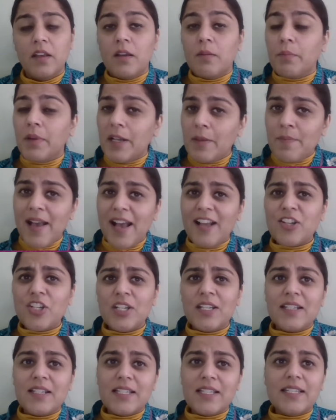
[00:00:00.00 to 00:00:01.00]
But
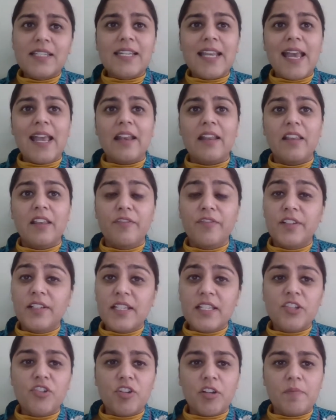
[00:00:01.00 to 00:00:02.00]
imagine instead if a
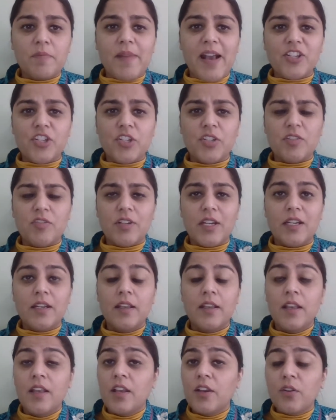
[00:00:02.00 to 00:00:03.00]
district magistrate
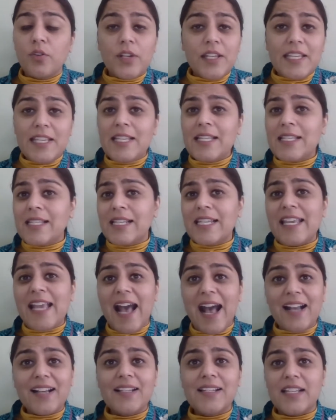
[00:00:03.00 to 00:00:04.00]
could easily
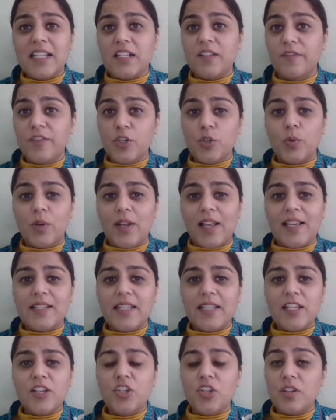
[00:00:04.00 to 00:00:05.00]
access
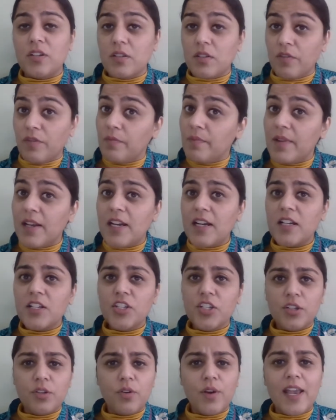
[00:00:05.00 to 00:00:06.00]
visualizations of
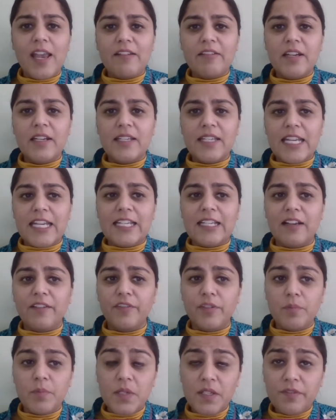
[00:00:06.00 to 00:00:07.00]
merged, coherent data
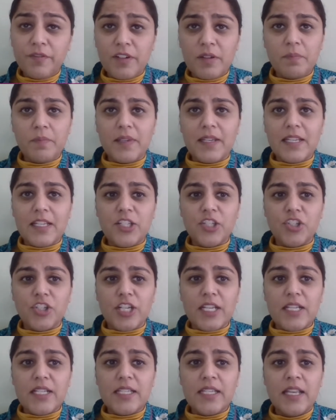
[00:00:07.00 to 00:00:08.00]
from different
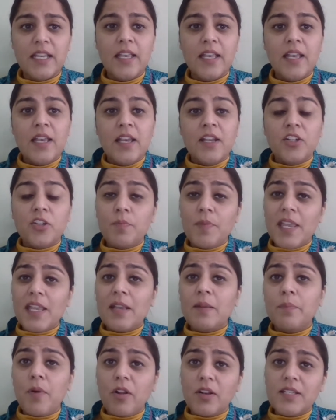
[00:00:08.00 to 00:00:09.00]
ministries to
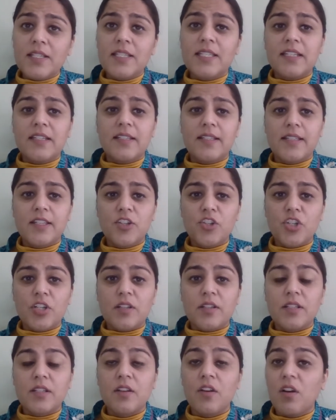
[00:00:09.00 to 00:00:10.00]
make policy
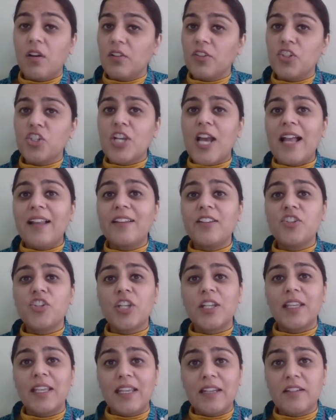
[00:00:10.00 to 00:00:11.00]
decisions on
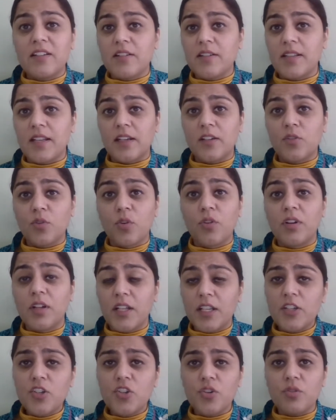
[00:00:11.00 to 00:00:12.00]
challenging
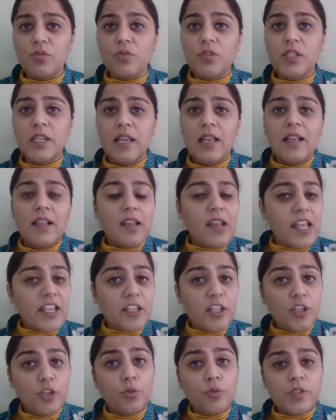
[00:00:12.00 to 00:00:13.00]
intersectoral issues
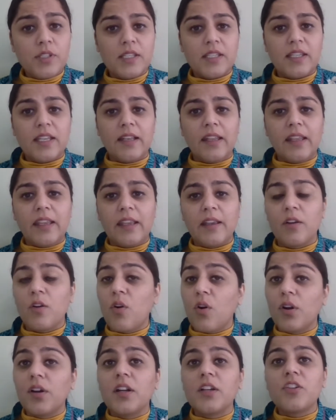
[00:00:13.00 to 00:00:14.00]
like youth skilling
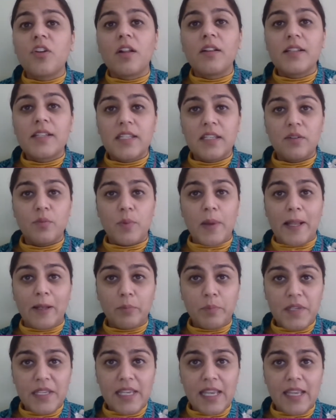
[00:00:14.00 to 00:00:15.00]
or adolescent well
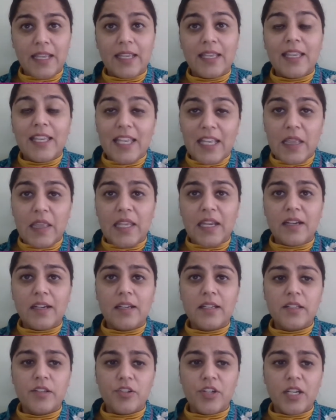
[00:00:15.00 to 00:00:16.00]
being in their
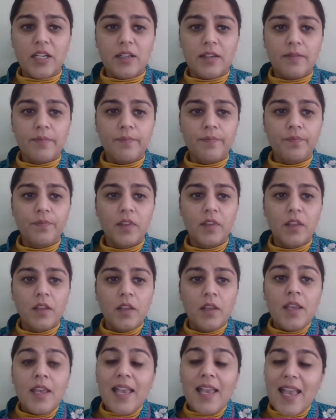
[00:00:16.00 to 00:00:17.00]
district.
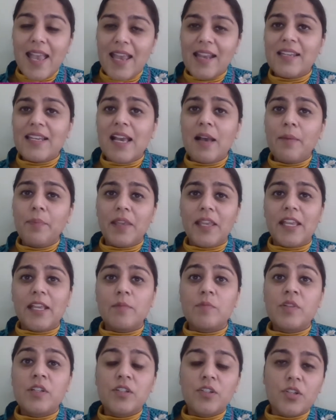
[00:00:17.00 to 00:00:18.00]
NDAP
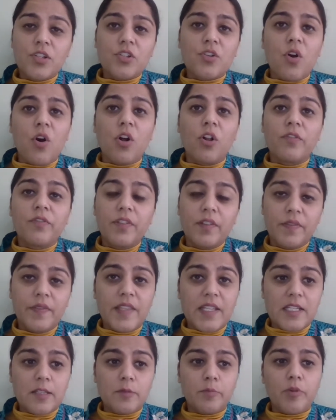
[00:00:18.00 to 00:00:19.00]
aims to solve
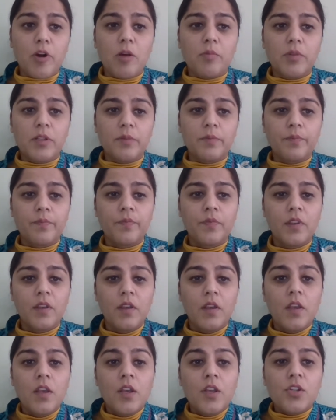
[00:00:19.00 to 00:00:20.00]
this problem.
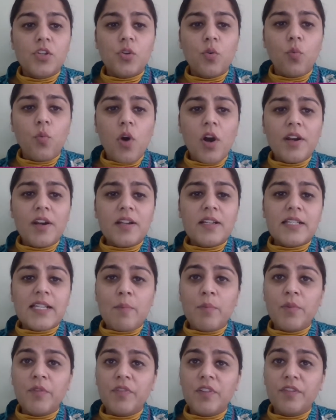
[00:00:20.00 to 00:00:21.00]
So, what are
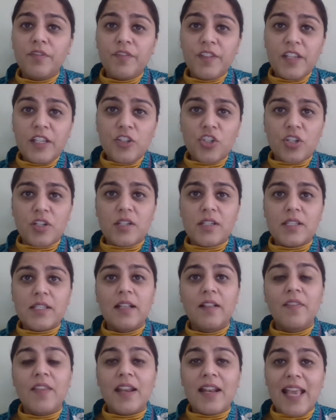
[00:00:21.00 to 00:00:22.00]
some of the features
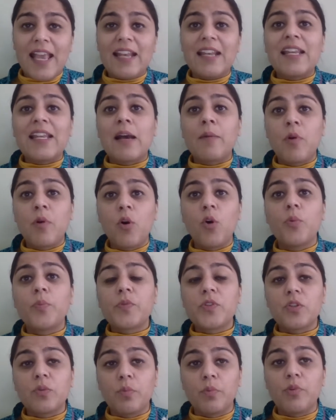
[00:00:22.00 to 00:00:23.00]
that NDAP
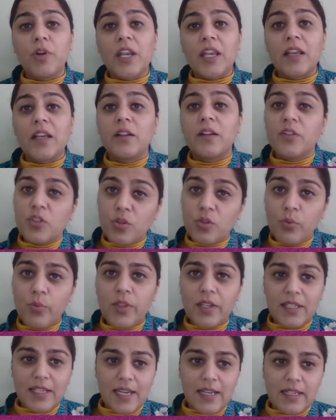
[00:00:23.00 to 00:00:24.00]
hopes to bring to
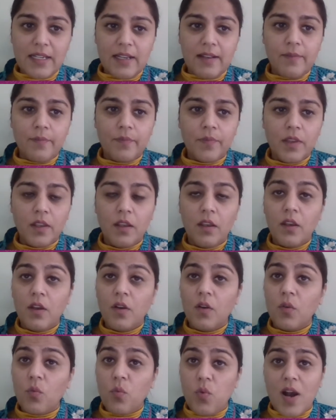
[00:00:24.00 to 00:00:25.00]
the data?
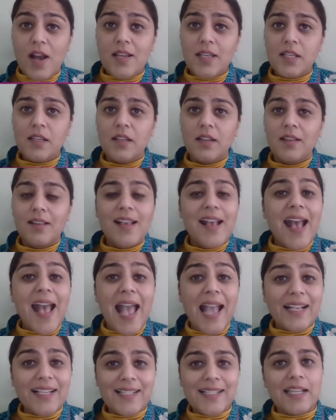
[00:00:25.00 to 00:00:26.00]
1.
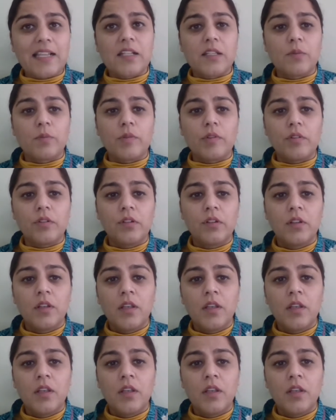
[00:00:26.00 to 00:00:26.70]
Accessible.